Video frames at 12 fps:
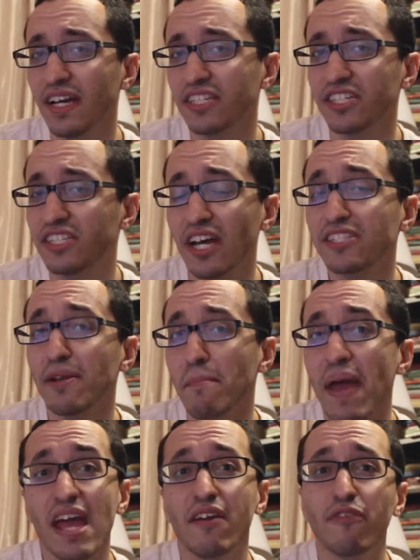just doesn't
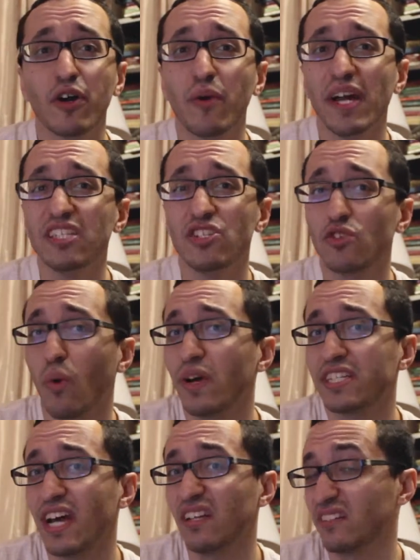make for great
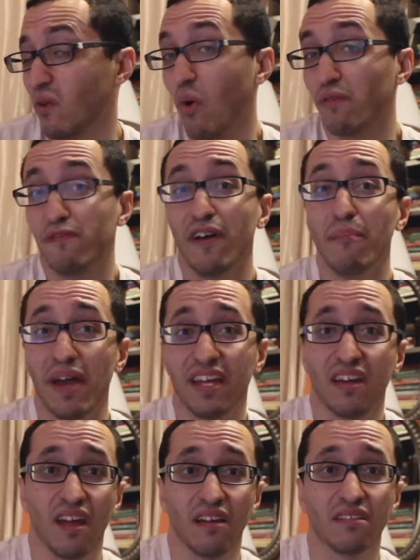storytelling or
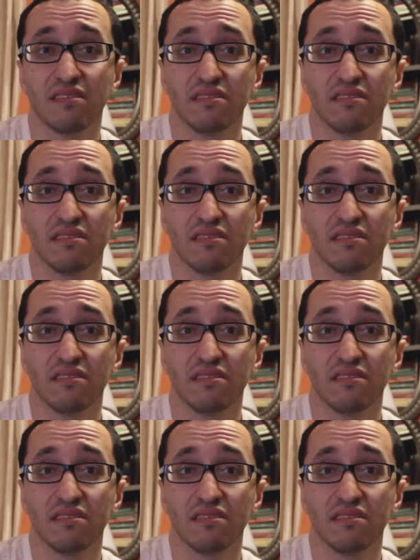filmmaking.